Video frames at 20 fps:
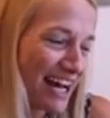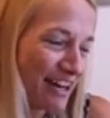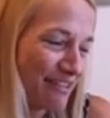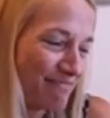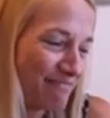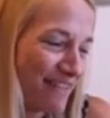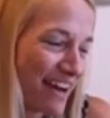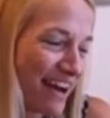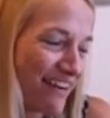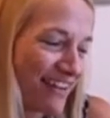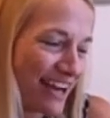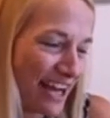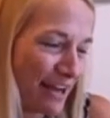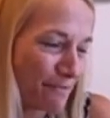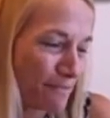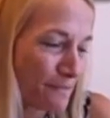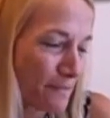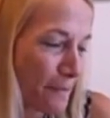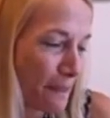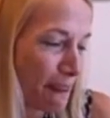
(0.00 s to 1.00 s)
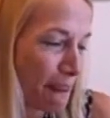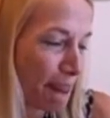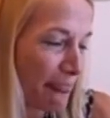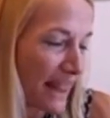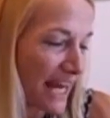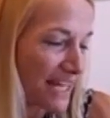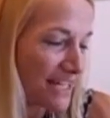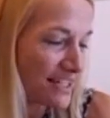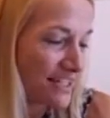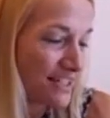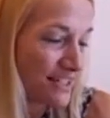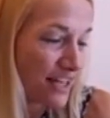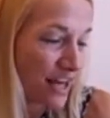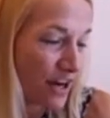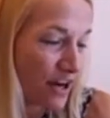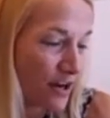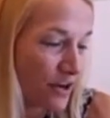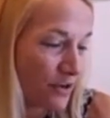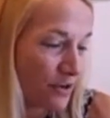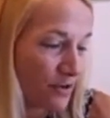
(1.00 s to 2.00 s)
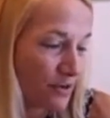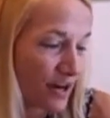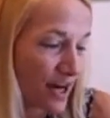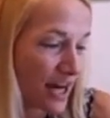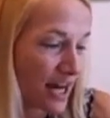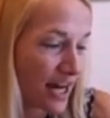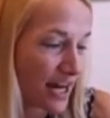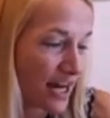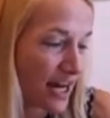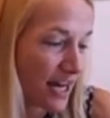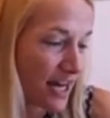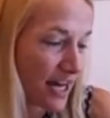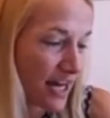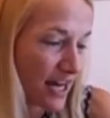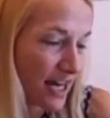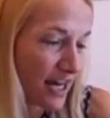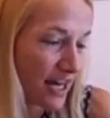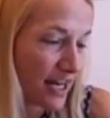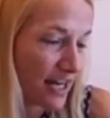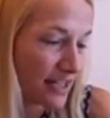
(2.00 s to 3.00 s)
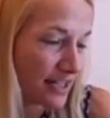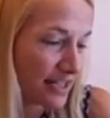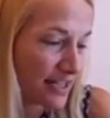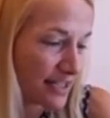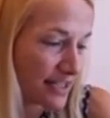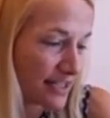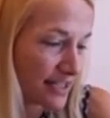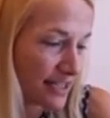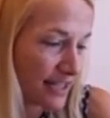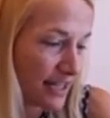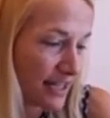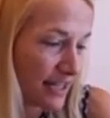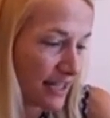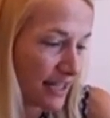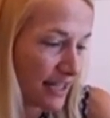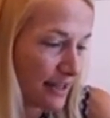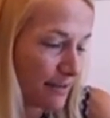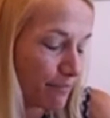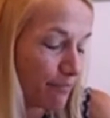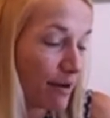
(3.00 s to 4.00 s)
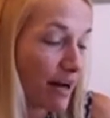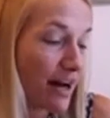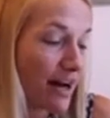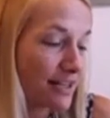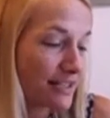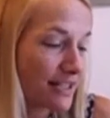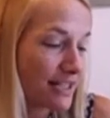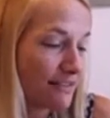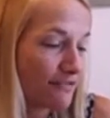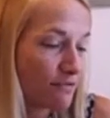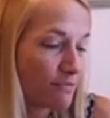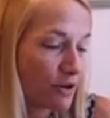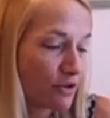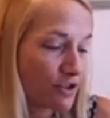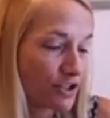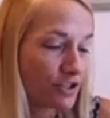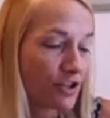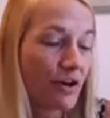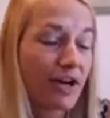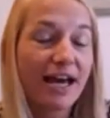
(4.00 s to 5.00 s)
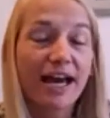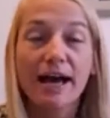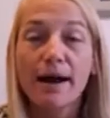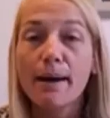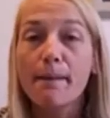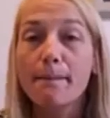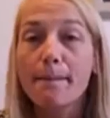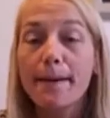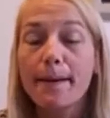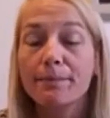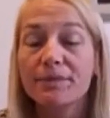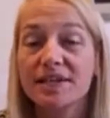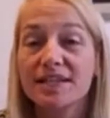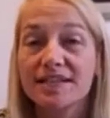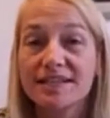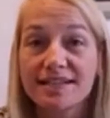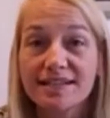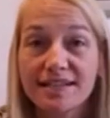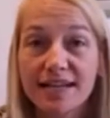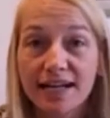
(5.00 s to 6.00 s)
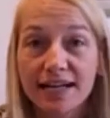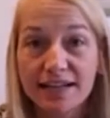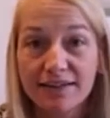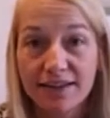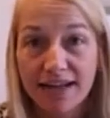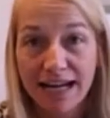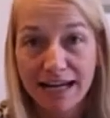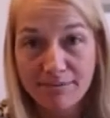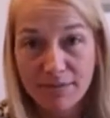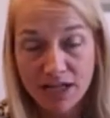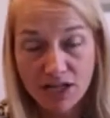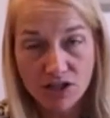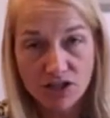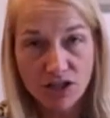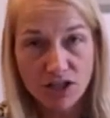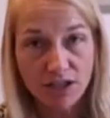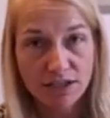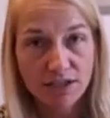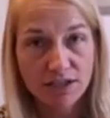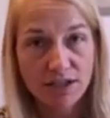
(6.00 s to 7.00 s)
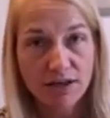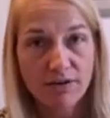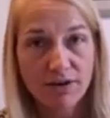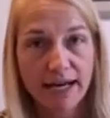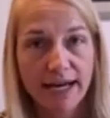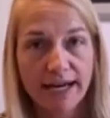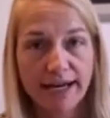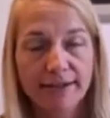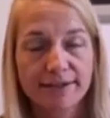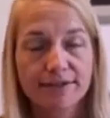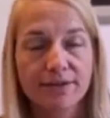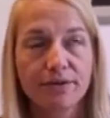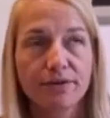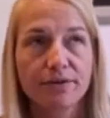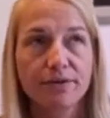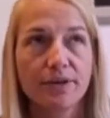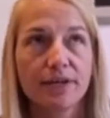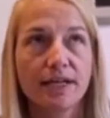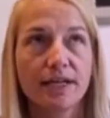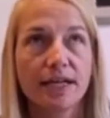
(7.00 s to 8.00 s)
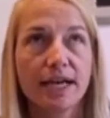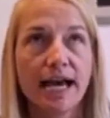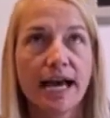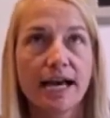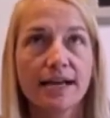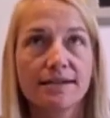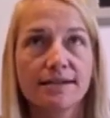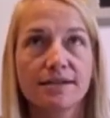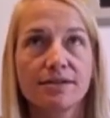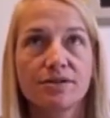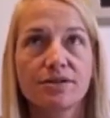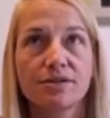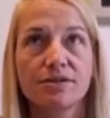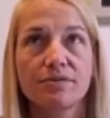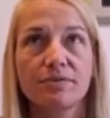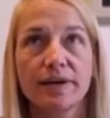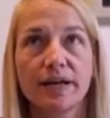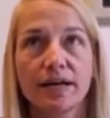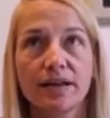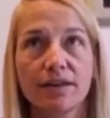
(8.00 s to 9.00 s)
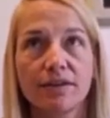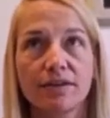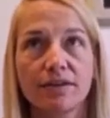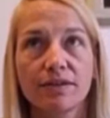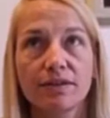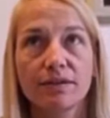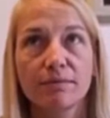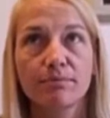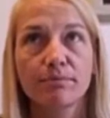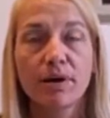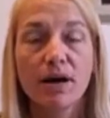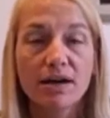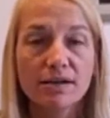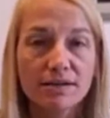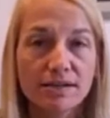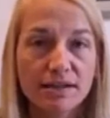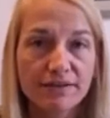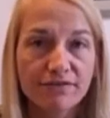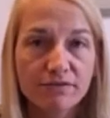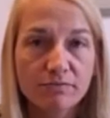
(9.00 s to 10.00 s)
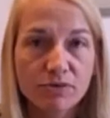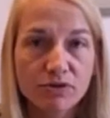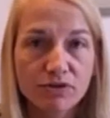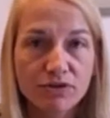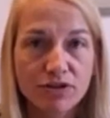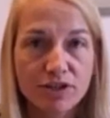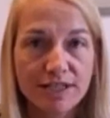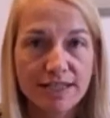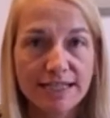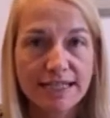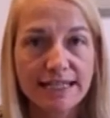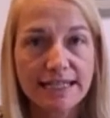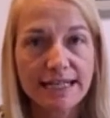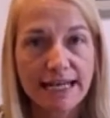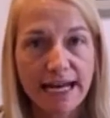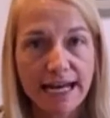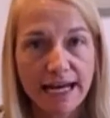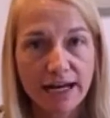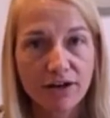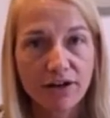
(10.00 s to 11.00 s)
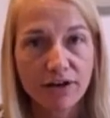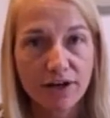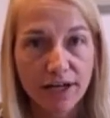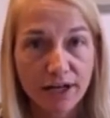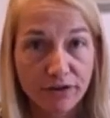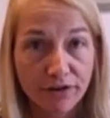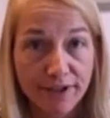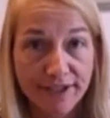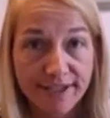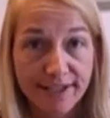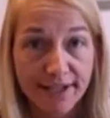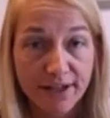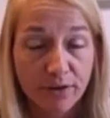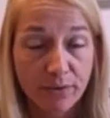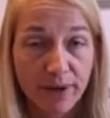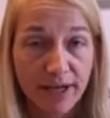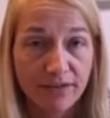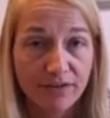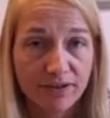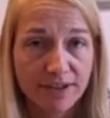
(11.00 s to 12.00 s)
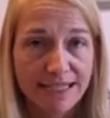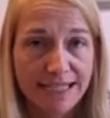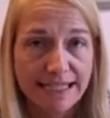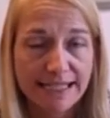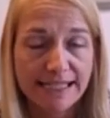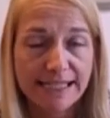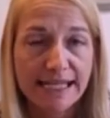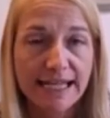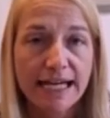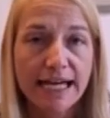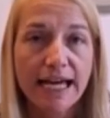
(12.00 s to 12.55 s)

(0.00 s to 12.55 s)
um, all right. So uh, let's see. Positive emotions. Oh yeah, um, the study that I mentioned. Okay, so it has to do with positive emotions and anger, increasing your wakefulness,